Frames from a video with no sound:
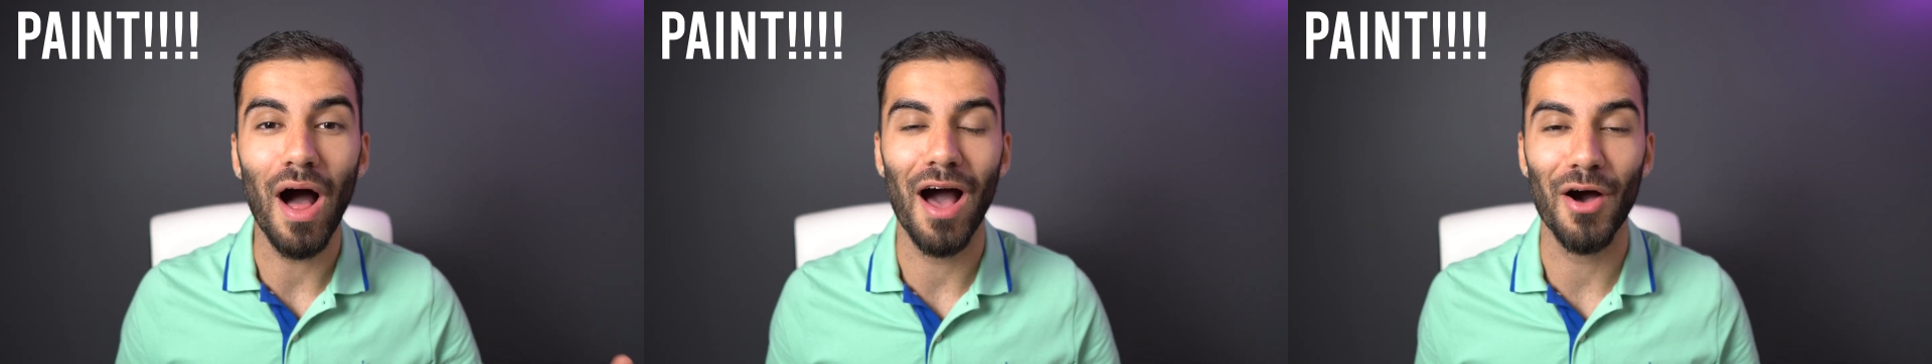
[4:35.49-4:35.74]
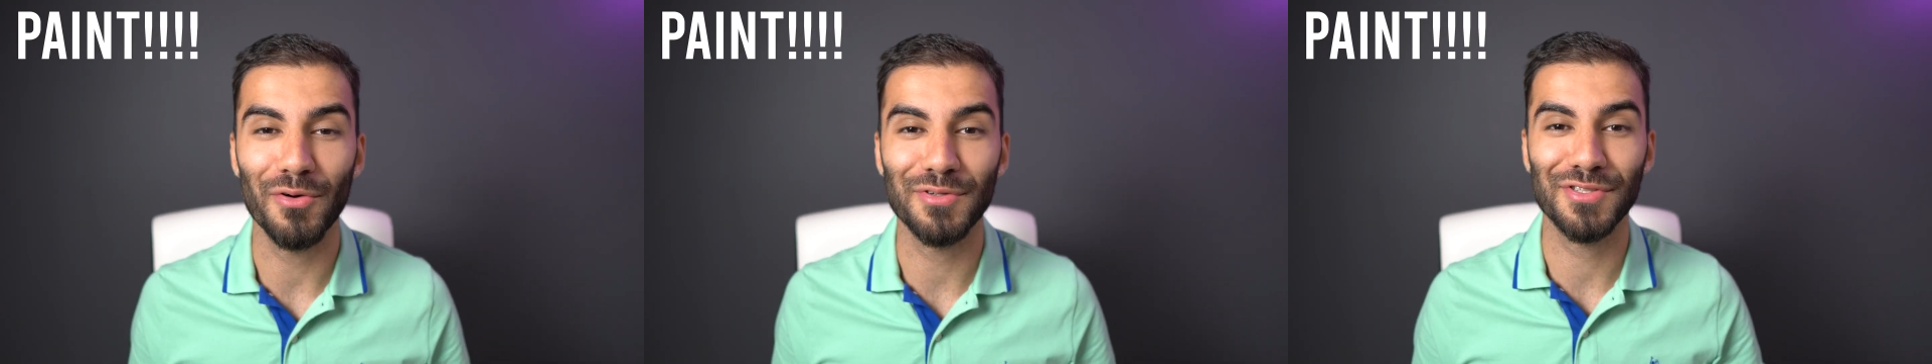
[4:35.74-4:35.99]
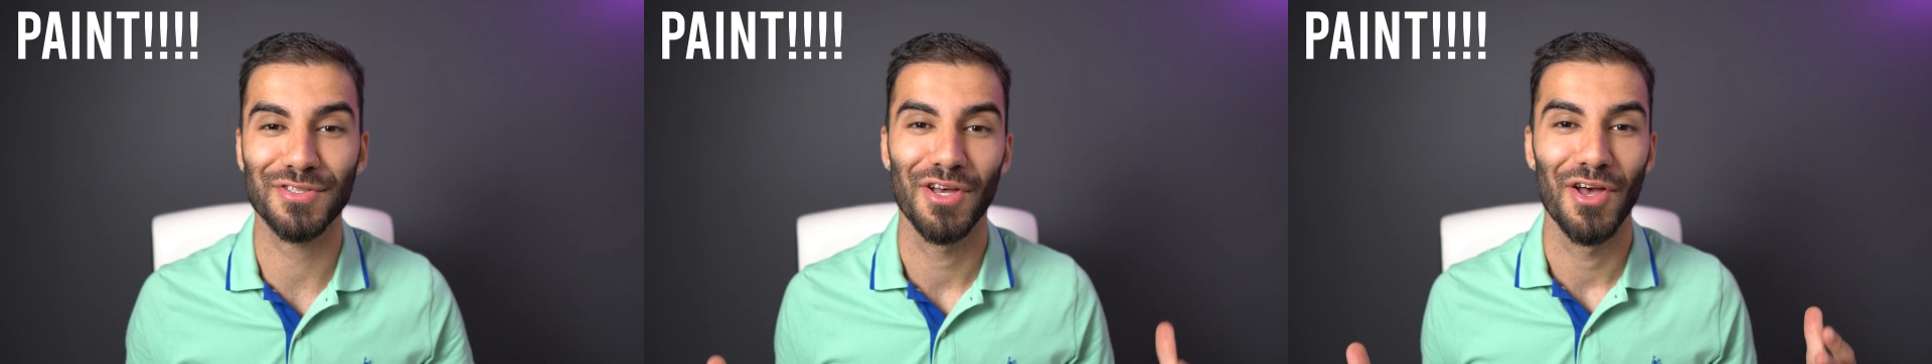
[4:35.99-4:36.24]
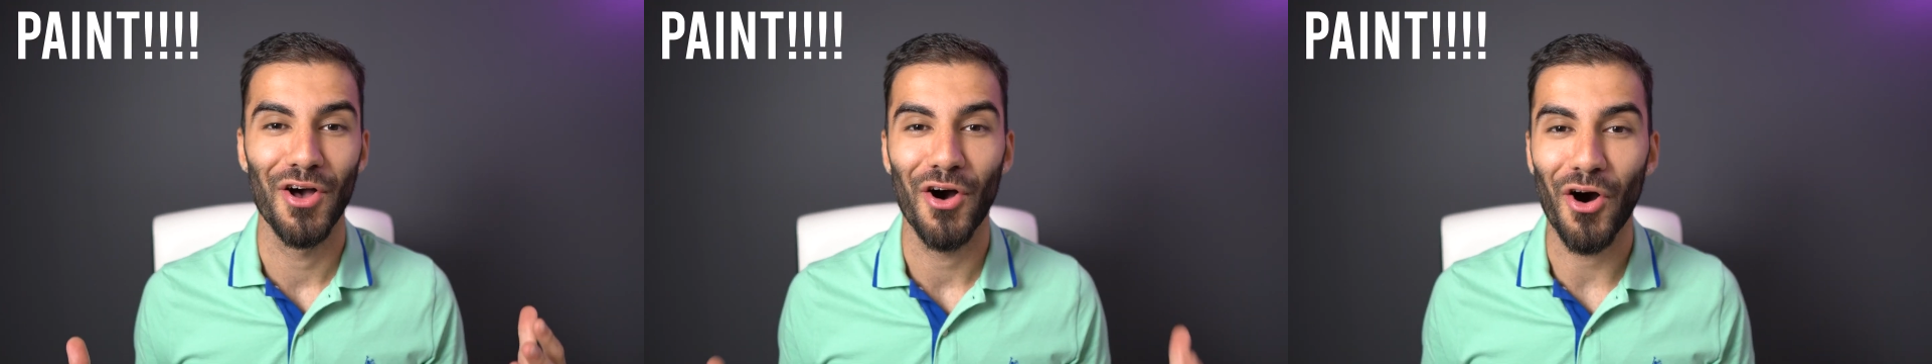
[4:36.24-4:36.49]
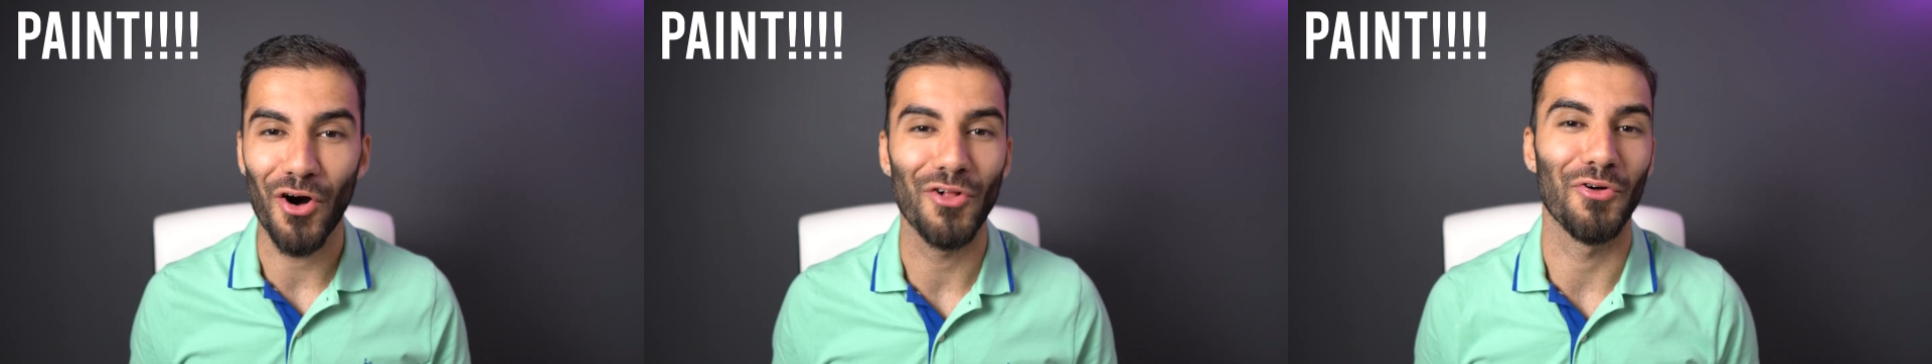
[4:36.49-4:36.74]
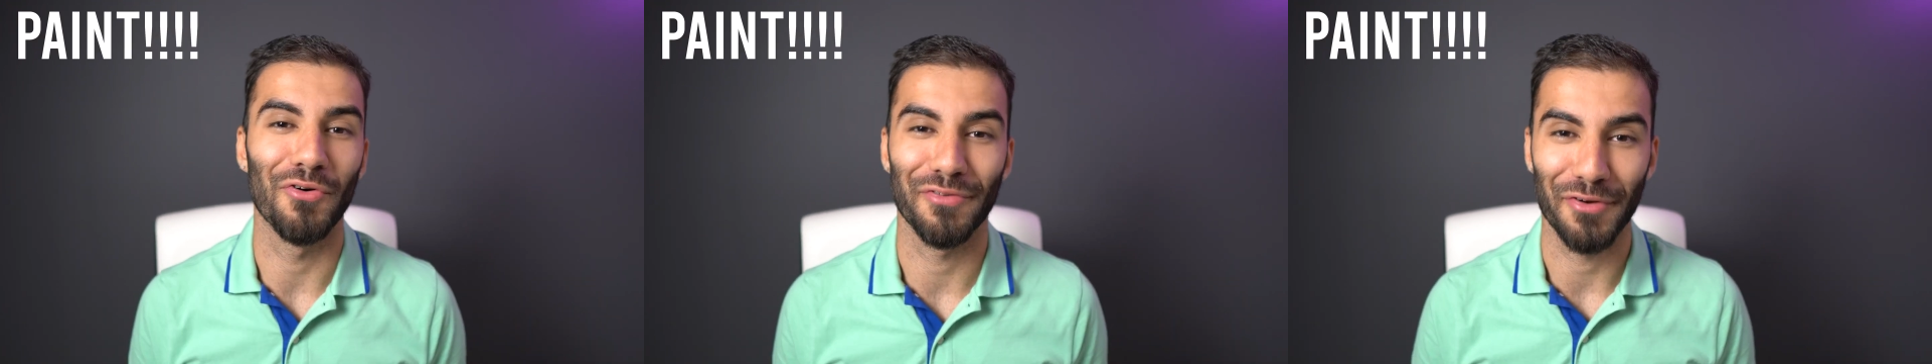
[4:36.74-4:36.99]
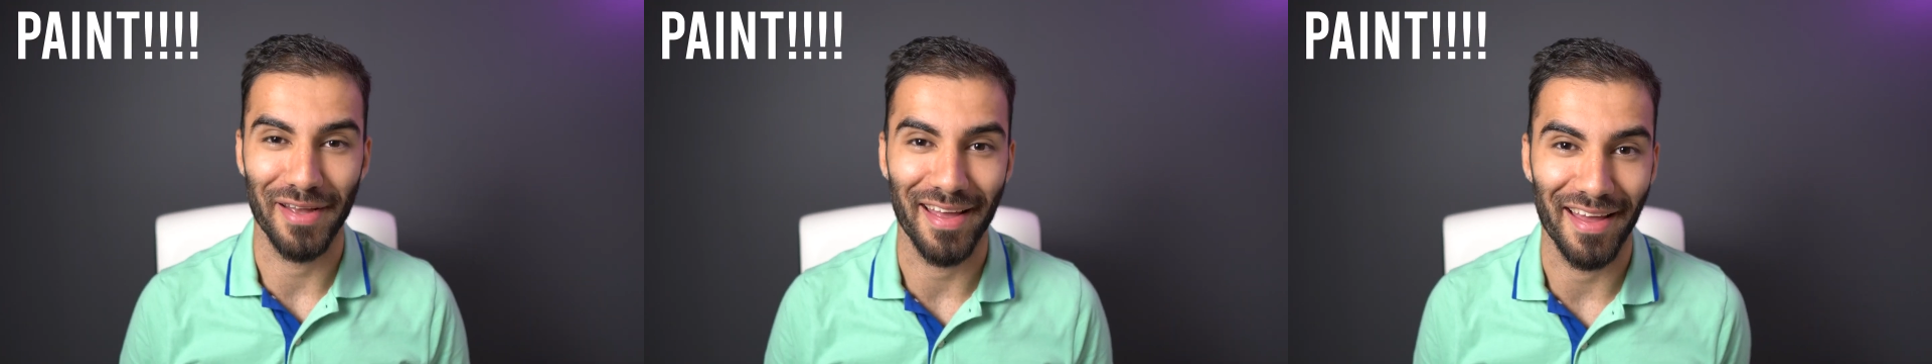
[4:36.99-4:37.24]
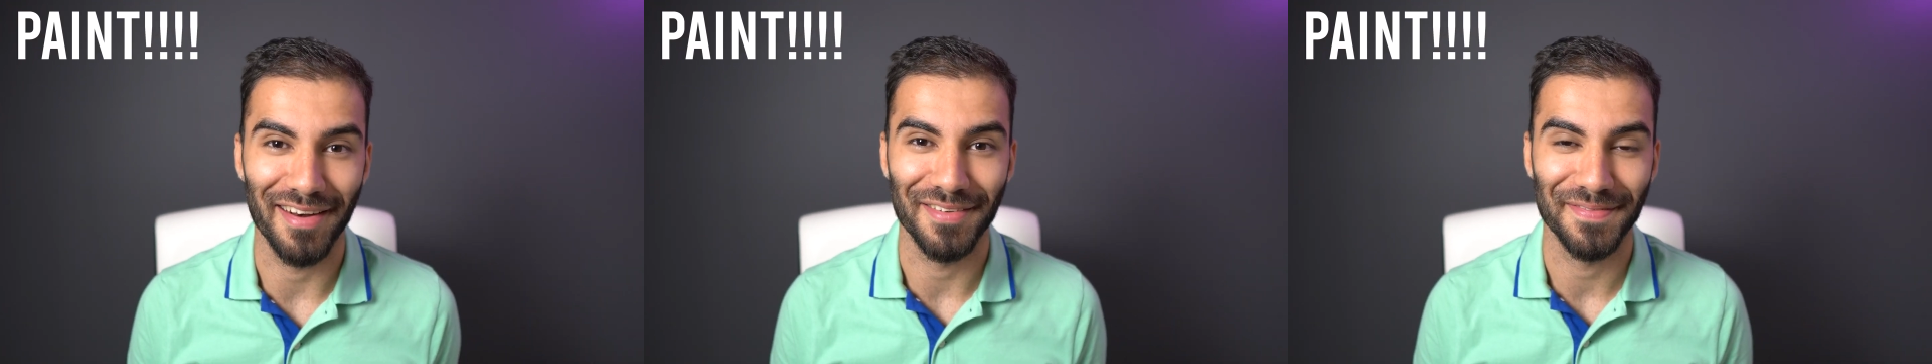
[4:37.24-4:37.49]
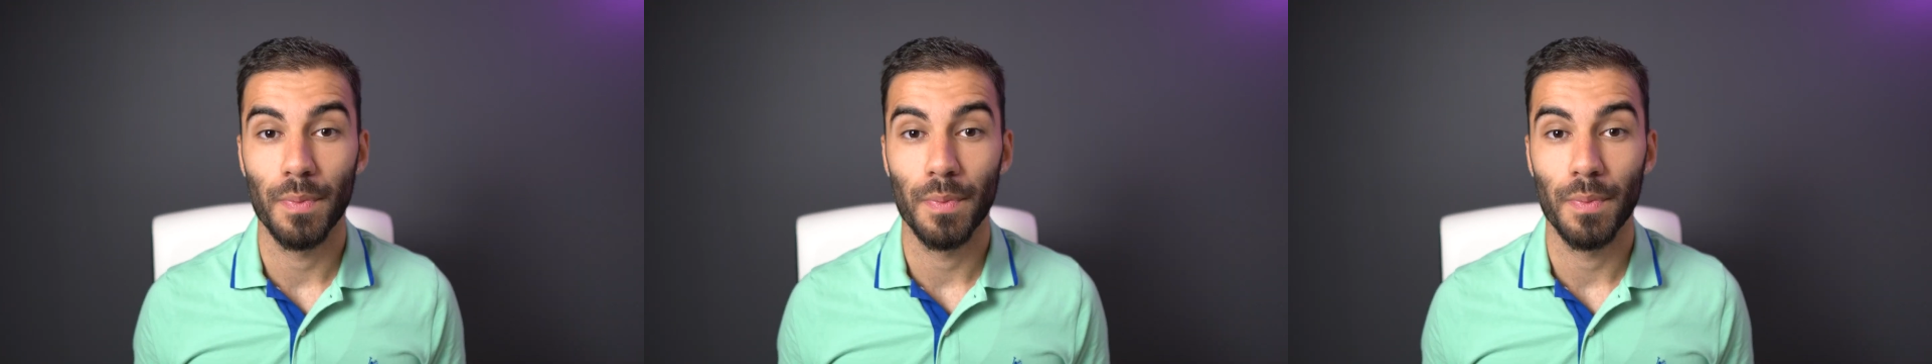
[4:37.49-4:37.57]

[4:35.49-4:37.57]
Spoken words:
house all over again.